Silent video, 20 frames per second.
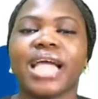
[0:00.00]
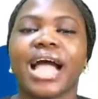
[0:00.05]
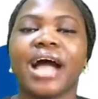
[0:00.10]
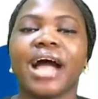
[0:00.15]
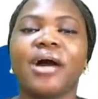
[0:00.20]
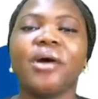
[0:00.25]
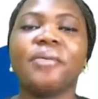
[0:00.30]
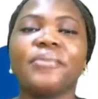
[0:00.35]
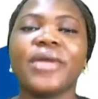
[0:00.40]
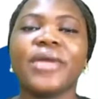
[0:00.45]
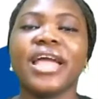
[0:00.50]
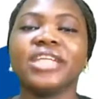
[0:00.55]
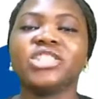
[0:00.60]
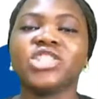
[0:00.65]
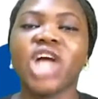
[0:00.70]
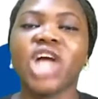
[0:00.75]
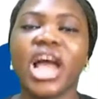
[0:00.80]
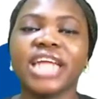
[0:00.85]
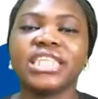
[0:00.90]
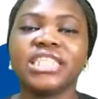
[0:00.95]
I hope you
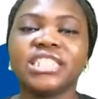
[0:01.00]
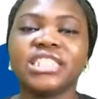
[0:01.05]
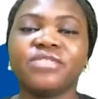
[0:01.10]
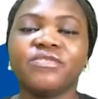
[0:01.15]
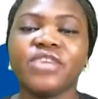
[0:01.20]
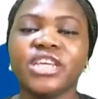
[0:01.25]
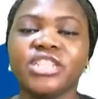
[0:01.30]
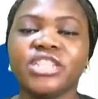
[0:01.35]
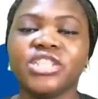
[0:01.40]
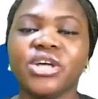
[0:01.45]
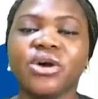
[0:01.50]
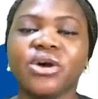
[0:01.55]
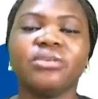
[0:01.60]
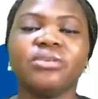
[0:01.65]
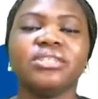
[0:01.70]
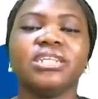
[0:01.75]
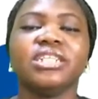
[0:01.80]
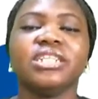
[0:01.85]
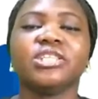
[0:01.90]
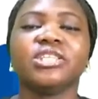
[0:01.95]
enjoyed this
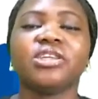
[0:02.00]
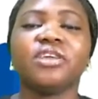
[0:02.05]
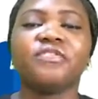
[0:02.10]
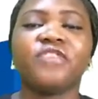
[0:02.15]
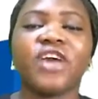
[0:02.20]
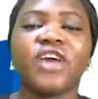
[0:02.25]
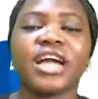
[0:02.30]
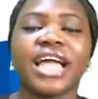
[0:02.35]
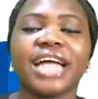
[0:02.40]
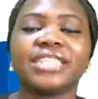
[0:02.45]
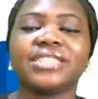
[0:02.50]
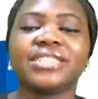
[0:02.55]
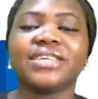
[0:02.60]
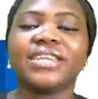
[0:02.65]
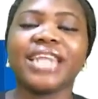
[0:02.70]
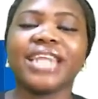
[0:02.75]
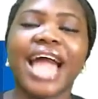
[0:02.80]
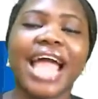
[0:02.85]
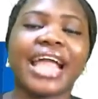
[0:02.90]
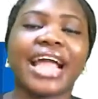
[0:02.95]
video. Don't forget to
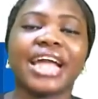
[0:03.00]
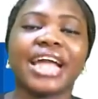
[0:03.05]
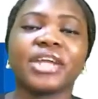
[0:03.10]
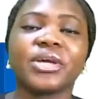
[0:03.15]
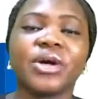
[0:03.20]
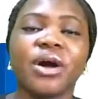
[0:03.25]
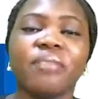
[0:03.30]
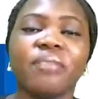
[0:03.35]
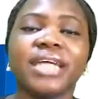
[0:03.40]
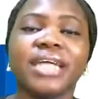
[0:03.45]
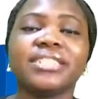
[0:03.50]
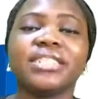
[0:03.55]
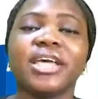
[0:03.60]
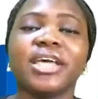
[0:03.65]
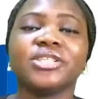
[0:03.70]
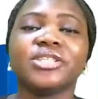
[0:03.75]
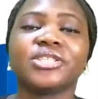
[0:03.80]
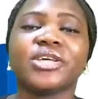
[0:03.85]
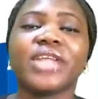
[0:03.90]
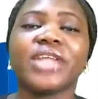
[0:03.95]
like and comment
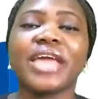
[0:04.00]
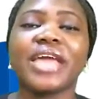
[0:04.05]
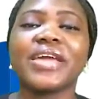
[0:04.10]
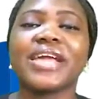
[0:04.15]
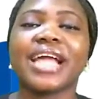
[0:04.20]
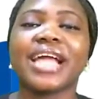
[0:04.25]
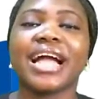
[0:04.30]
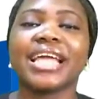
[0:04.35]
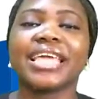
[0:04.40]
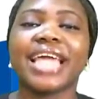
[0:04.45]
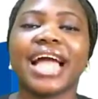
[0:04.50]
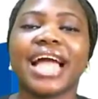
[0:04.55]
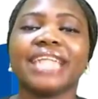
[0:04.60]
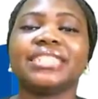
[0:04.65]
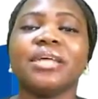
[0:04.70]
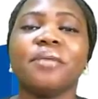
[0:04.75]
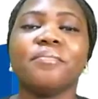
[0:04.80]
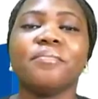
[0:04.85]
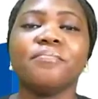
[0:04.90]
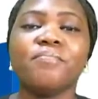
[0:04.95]
so that you can get
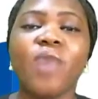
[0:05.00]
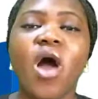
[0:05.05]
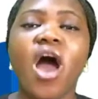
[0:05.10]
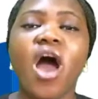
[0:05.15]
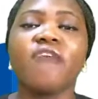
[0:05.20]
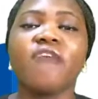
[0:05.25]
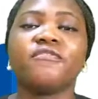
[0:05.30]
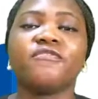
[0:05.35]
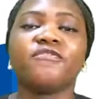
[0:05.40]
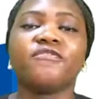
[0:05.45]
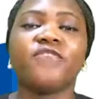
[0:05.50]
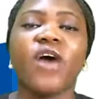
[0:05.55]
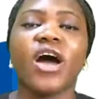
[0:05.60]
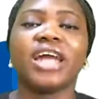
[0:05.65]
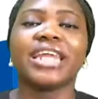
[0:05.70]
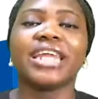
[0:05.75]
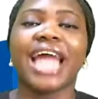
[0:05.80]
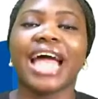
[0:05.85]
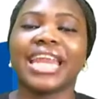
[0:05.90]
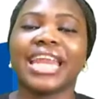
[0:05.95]
more
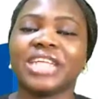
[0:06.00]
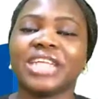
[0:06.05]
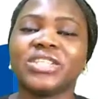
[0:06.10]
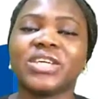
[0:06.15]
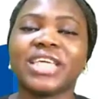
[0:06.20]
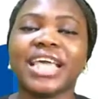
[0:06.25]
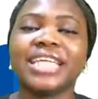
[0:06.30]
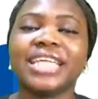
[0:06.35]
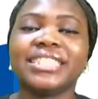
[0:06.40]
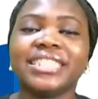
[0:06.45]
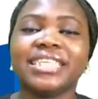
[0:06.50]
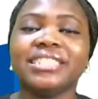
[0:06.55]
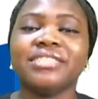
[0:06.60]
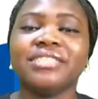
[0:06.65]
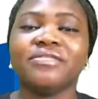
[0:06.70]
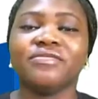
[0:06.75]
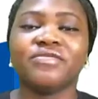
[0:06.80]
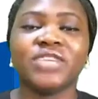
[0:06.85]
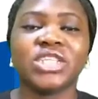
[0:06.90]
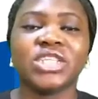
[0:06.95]
fun and educating
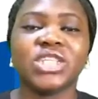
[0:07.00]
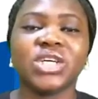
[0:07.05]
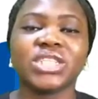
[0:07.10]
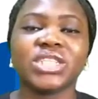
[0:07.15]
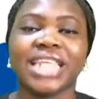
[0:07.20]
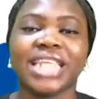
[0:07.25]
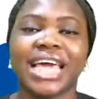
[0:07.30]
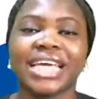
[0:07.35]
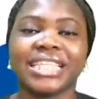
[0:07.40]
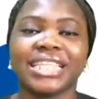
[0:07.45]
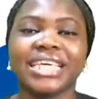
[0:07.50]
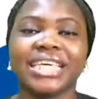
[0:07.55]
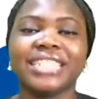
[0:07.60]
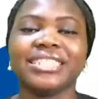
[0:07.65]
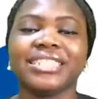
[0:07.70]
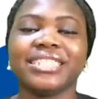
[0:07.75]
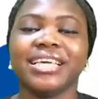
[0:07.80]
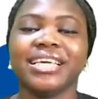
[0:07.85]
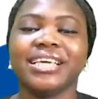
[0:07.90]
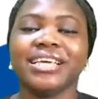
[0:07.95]
videos like
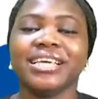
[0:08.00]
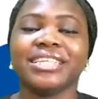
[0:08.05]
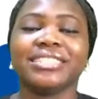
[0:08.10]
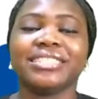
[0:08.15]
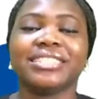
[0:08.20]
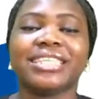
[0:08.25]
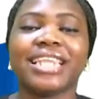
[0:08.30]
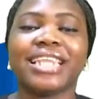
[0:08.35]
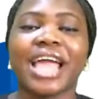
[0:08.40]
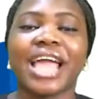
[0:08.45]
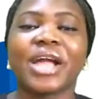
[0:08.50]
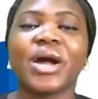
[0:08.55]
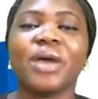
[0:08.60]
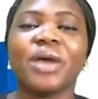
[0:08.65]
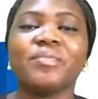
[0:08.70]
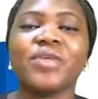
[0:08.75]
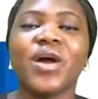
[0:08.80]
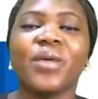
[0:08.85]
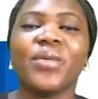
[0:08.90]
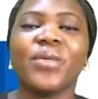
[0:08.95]
this. Till I
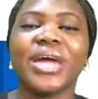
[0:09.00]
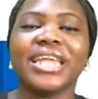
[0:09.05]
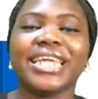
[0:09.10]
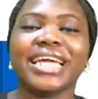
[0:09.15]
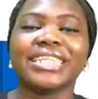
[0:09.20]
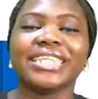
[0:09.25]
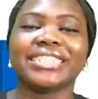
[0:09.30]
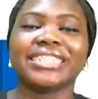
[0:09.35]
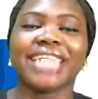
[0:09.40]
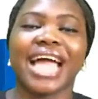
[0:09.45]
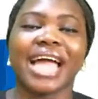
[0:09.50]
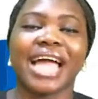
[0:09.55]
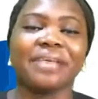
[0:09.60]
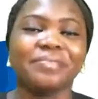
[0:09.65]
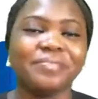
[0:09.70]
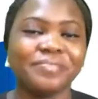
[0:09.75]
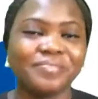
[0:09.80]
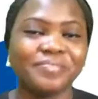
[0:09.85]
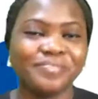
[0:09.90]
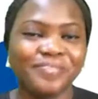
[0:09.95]
come your way next time,
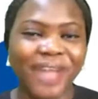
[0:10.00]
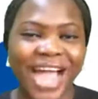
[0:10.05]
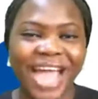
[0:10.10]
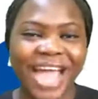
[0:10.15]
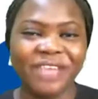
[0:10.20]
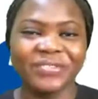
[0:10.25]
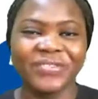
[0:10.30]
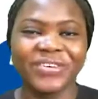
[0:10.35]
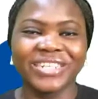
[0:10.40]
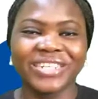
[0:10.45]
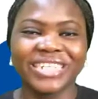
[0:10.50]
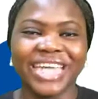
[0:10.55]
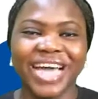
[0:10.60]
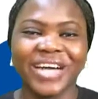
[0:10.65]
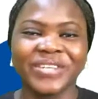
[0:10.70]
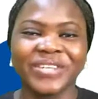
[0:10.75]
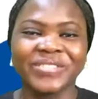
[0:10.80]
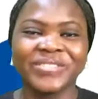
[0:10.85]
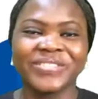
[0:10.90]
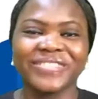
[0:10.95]
bye for
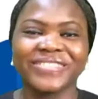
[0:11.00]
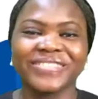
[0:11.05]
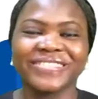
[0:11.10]
now.